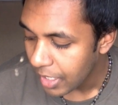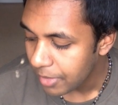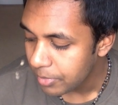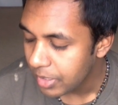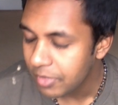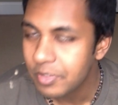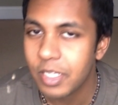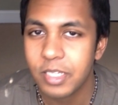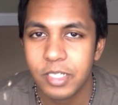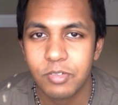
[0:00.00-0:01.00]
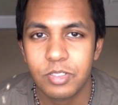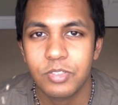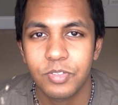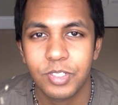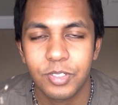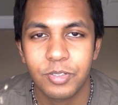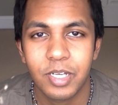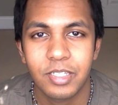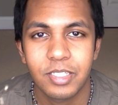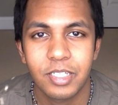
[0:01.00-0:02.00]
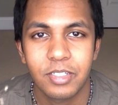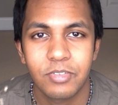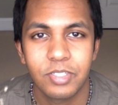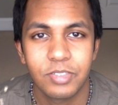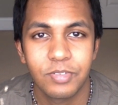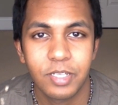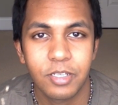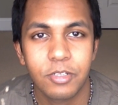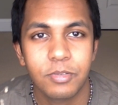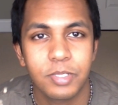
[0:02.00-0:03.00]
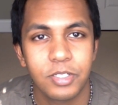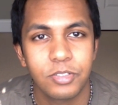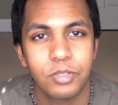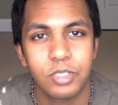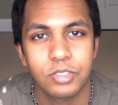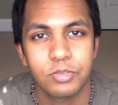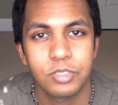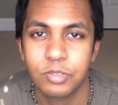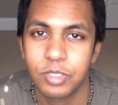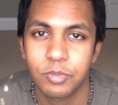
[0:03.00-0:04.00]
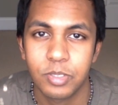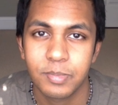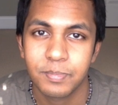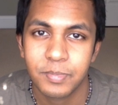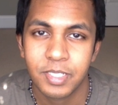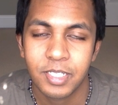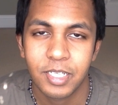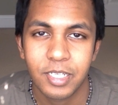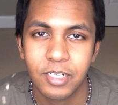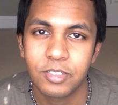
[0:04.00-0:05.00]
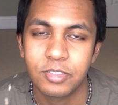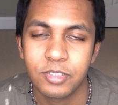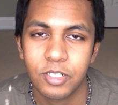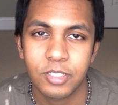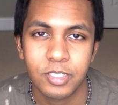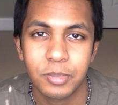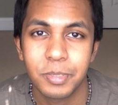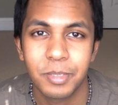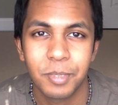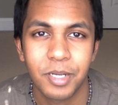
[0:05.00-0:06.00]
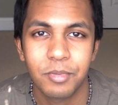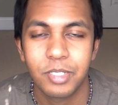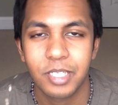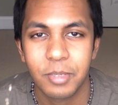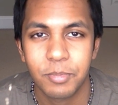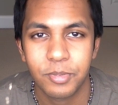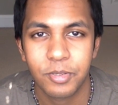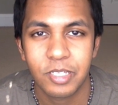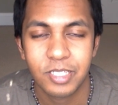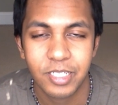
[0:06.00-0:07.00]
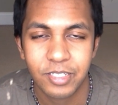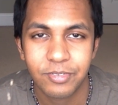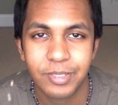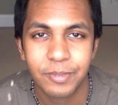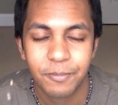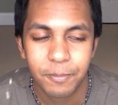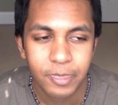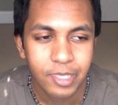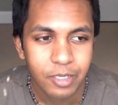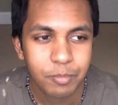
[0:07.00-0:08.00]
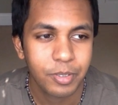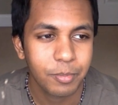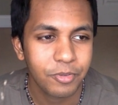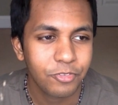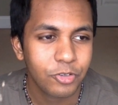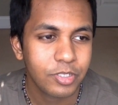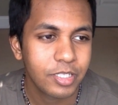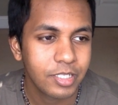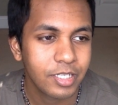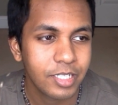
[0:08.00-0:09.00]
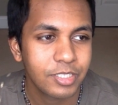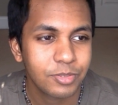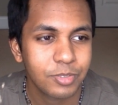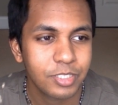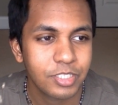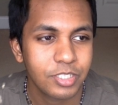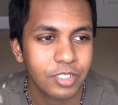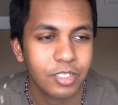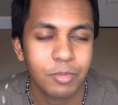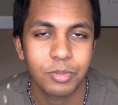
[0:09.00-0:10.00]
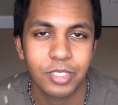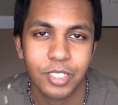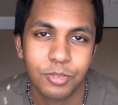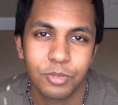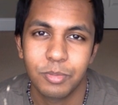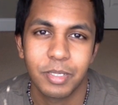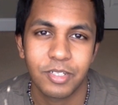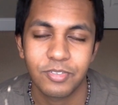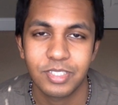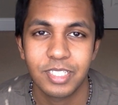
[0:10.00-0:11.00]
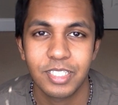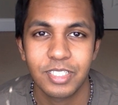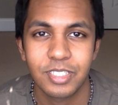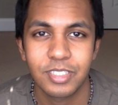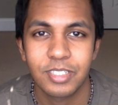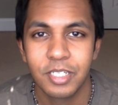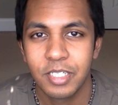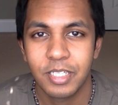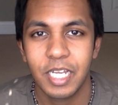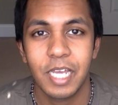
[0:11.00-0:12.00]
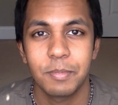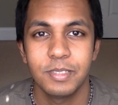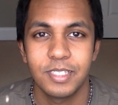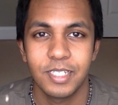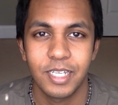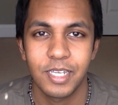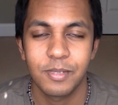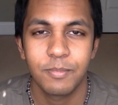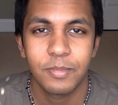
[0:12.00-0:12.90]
I will have a light language for you at the end of this video geared towards 321, and I'll talk a little bit about what came through at the end of it. But before then, I just want to share a couple like cool manifestations that happened today.